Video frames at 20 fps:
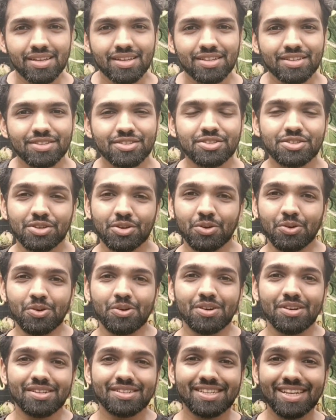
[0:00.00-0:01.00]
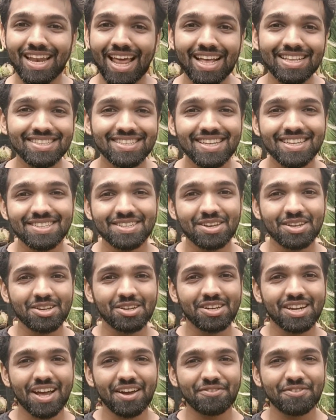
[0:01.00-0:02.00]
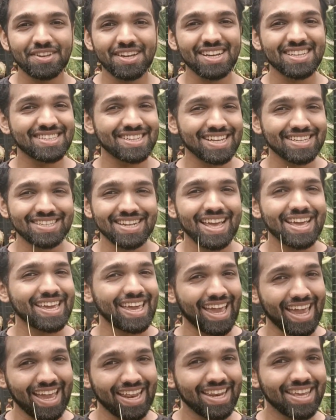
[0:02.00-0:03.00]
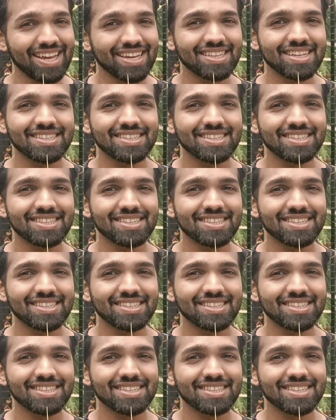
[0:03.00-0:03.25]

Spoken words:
So, Tillandsia xerographica, just like any other